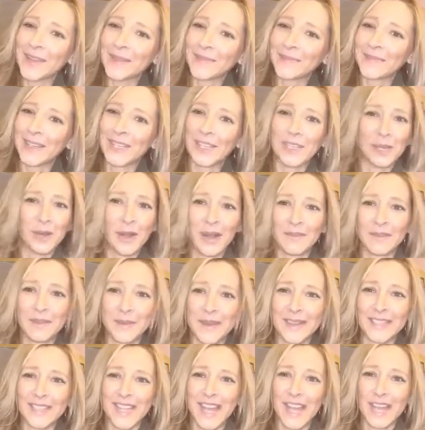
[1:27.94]
and you don't have the
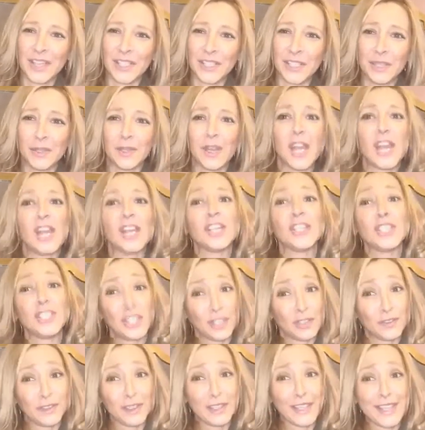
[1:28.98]
best attitude, do
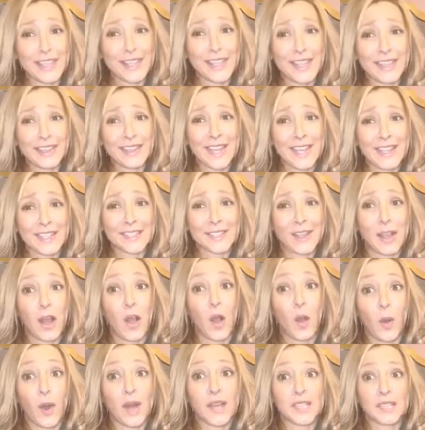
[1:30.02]
you really think that's
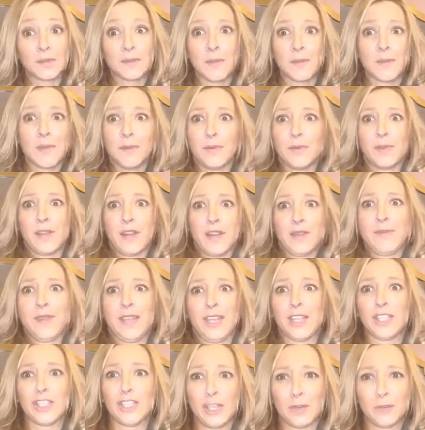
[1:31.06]
awesome and people are going to be
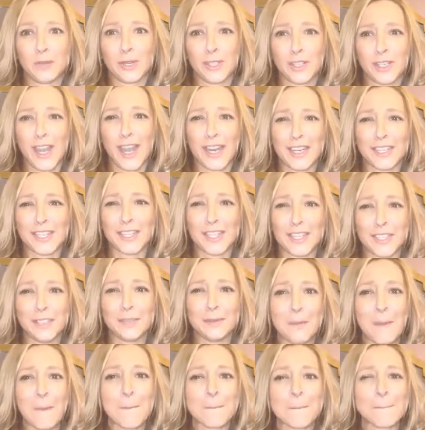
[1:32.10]
super attracted to
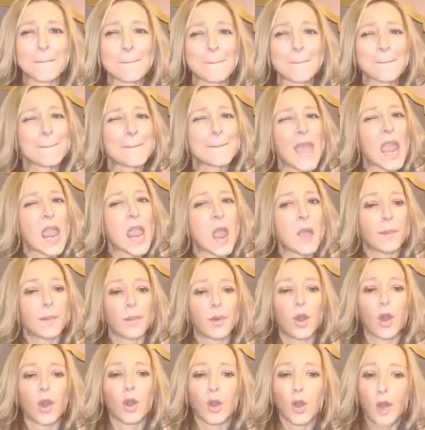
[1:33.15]
you?
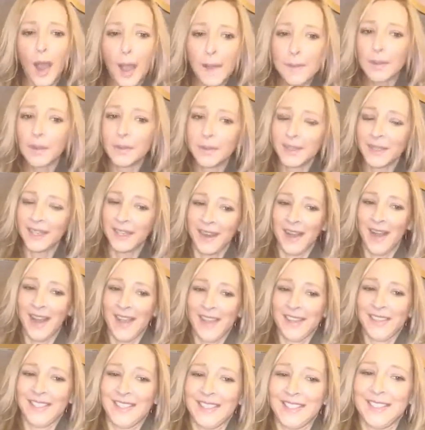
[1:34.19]
Probably
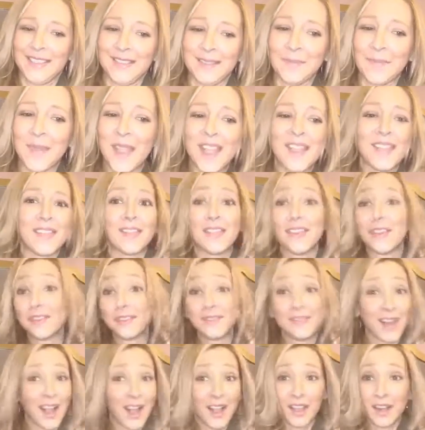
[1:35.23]
not. They're
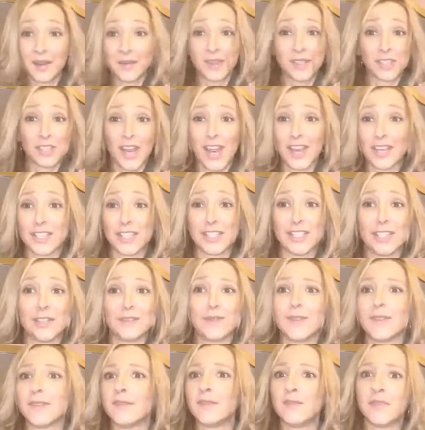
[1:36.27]
not going to be attracted to
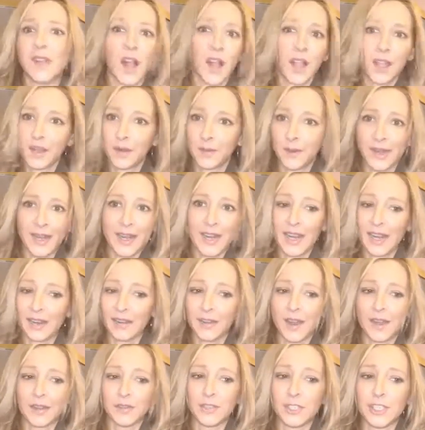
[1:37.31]
you. They're not going to want to hang
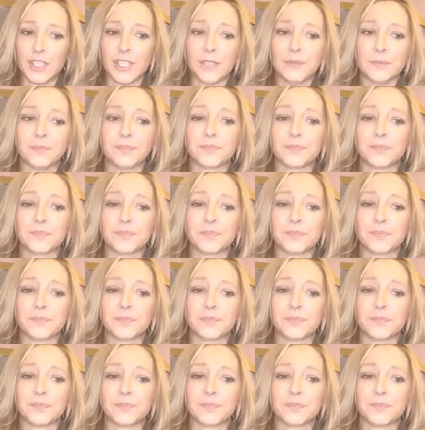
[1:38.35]
around you.